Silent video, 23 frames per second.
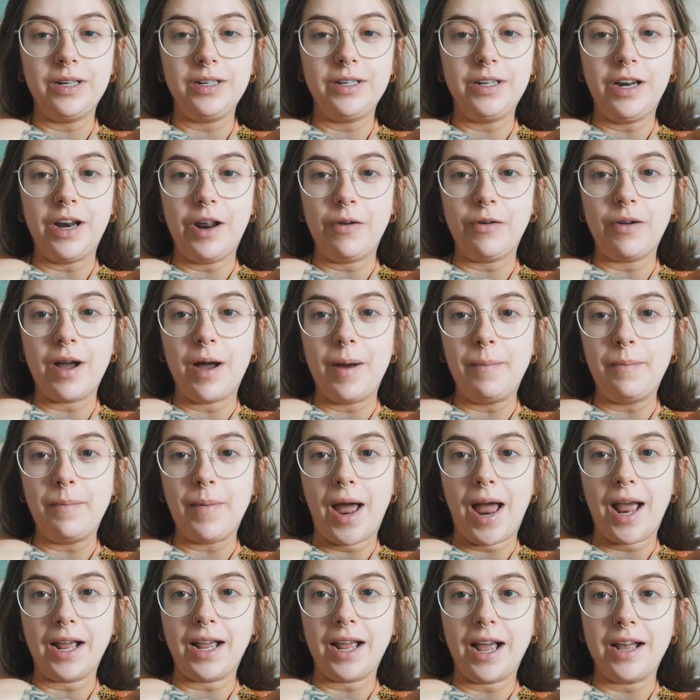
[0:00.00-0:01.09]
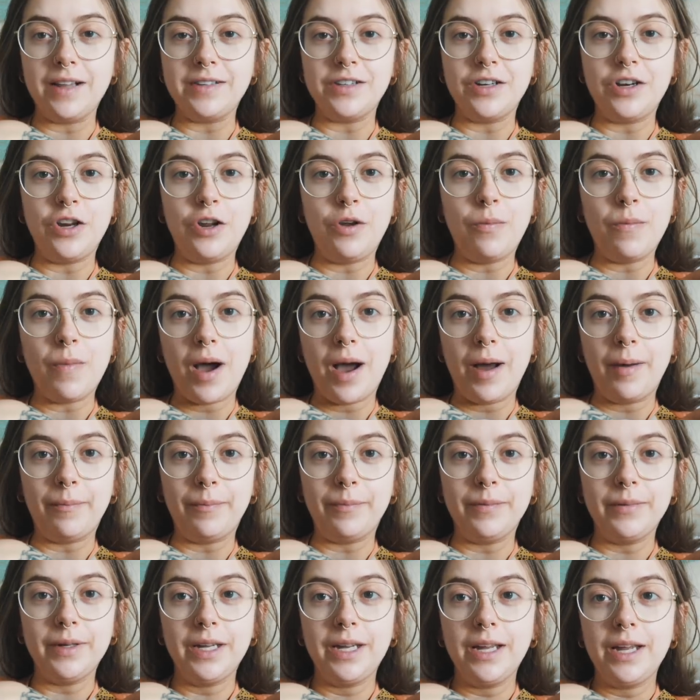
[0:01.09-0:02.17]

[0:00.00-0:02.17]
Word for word: you know, come back as a new mum.